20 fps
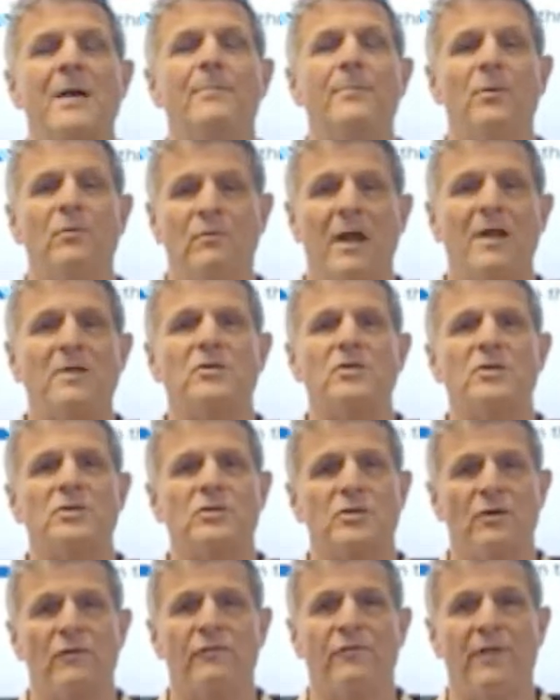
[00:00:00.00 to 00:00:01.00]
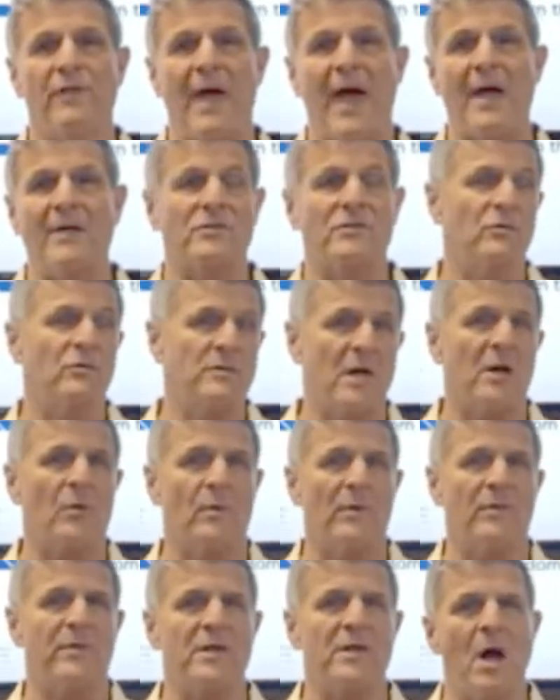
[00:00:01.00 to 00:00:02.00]
up and register for that. So dinner
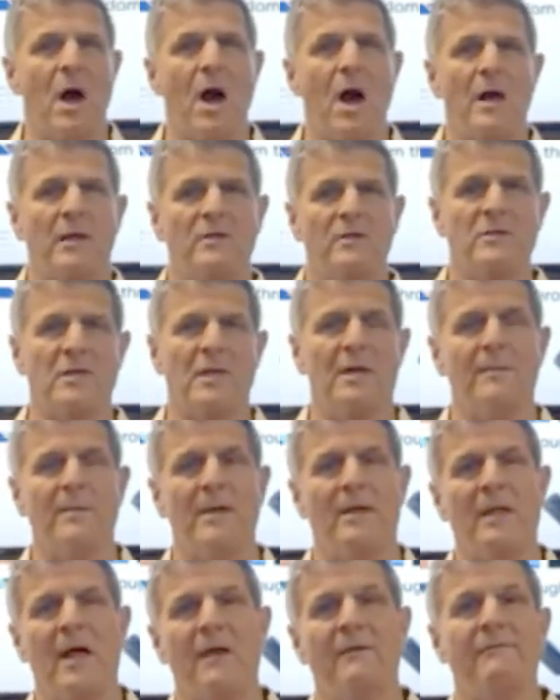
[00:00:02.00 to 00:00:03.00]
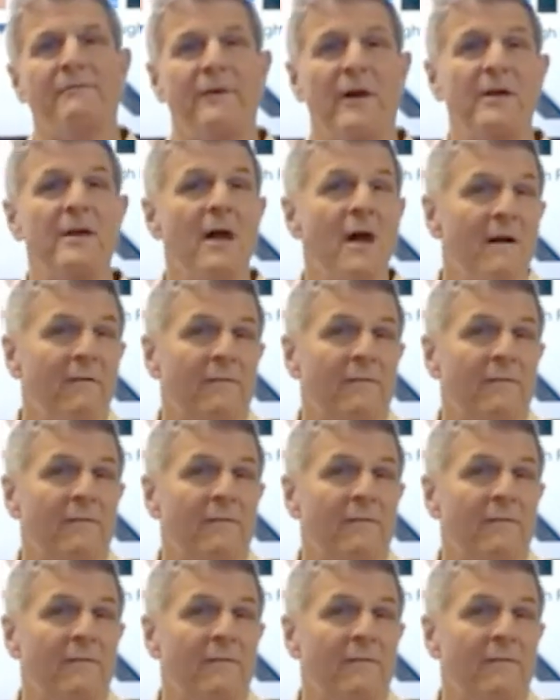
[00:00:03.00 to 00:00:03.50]
with the doc. It's going to be a lot of fun.